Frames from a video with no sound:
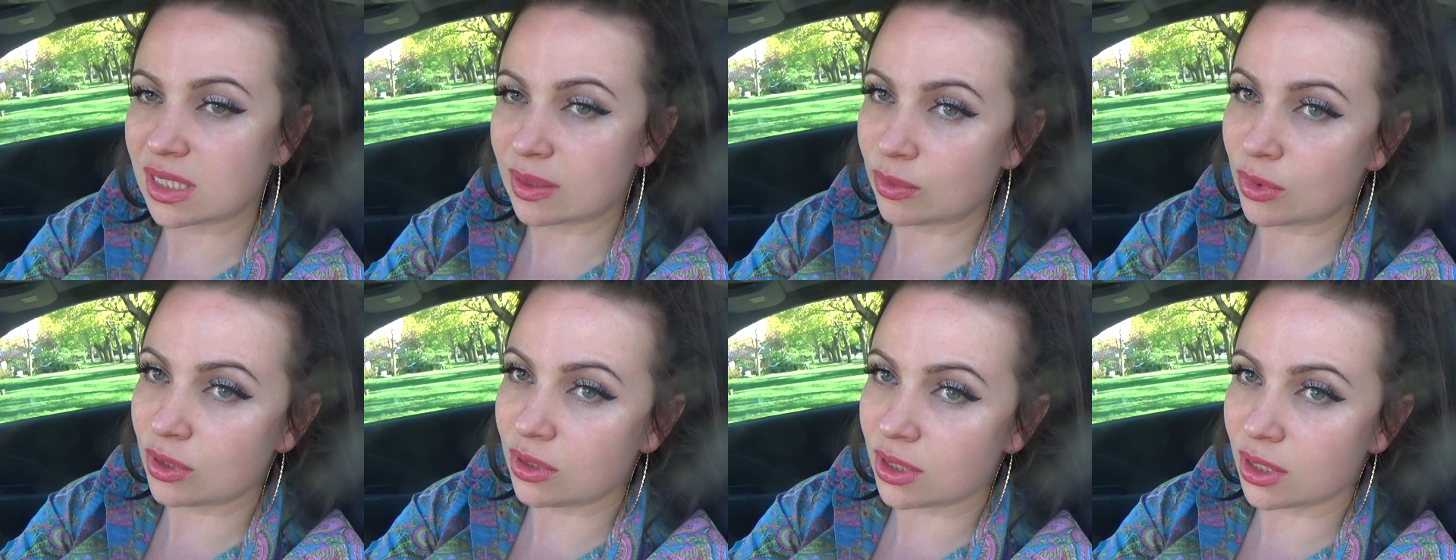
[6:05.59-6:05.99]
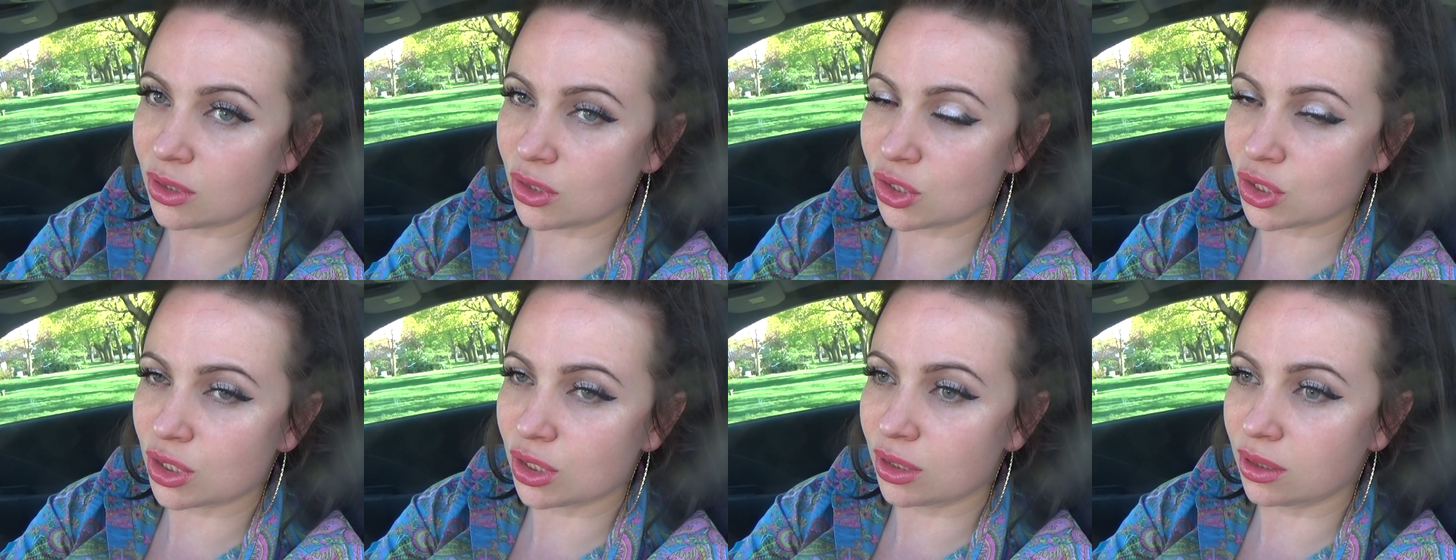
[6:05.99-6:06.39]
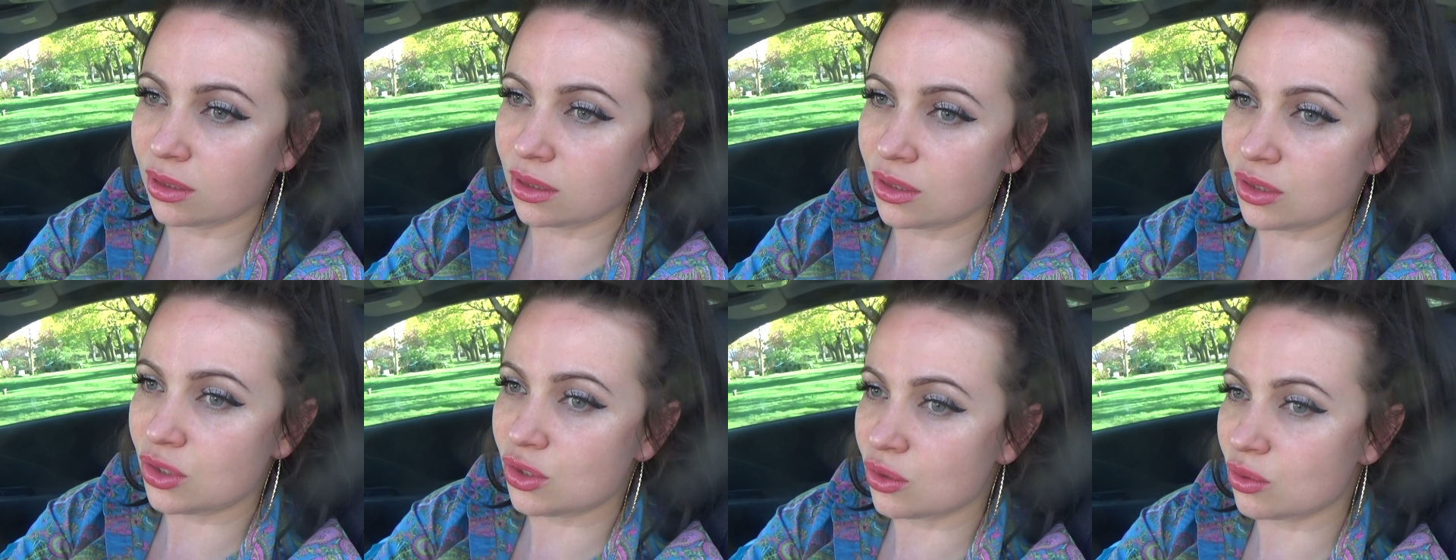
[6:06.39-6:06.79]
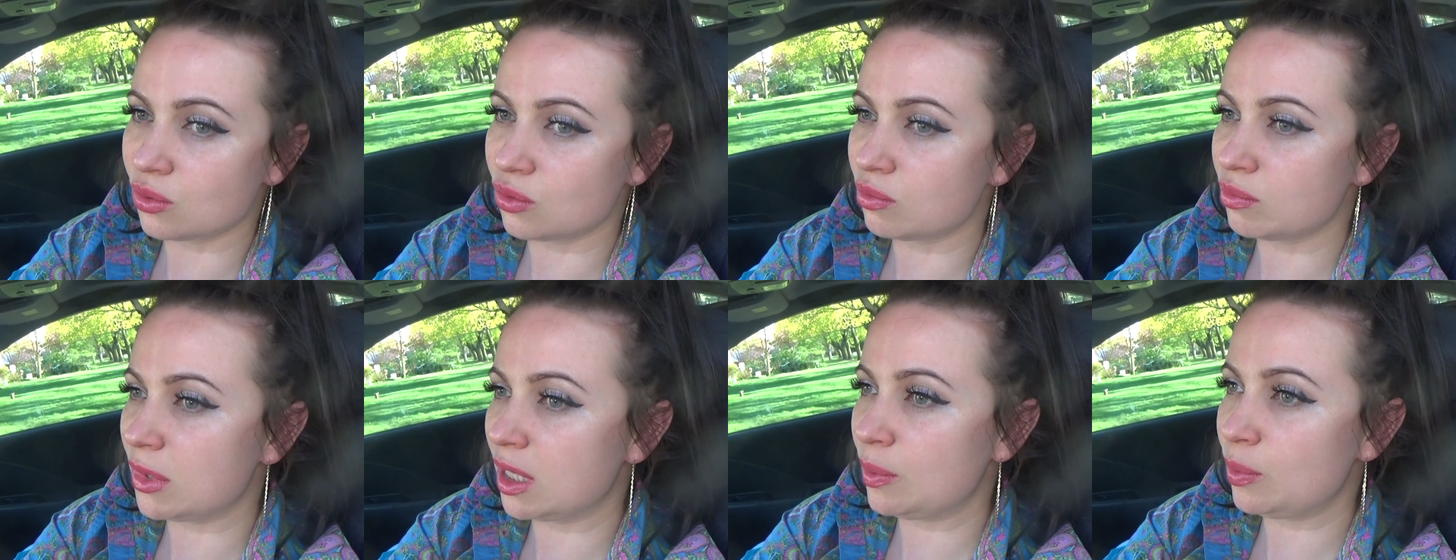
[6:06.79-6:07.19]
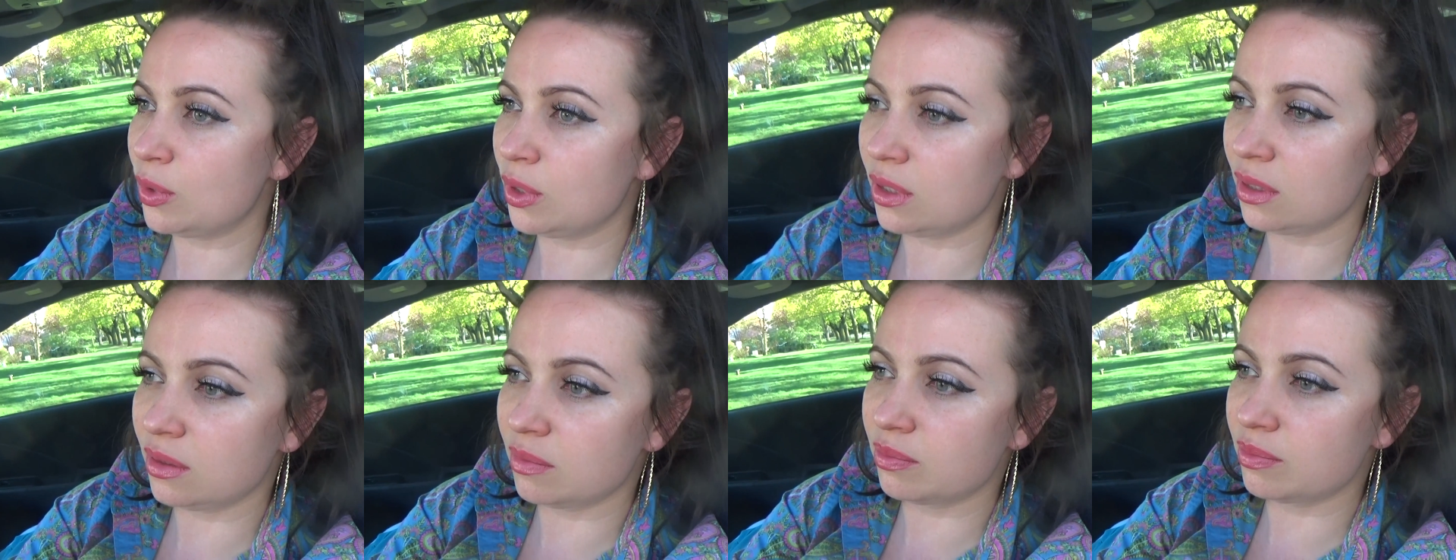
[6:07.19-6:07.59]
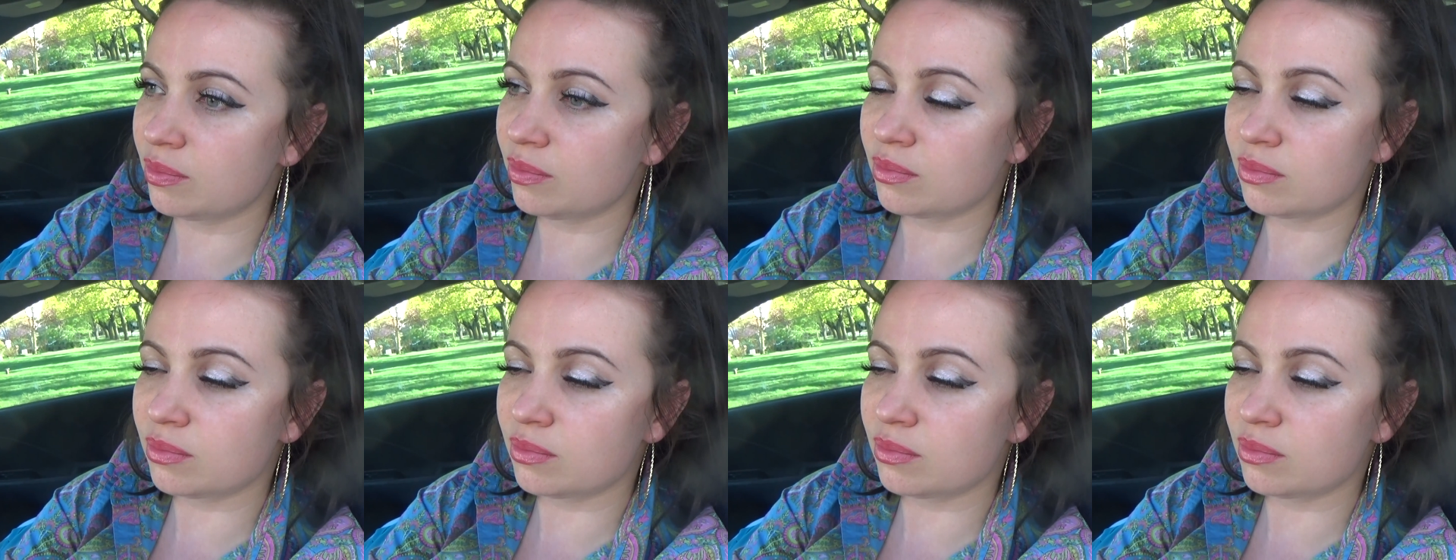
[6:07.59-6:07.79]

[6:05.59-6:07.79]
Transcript: some attention to maybe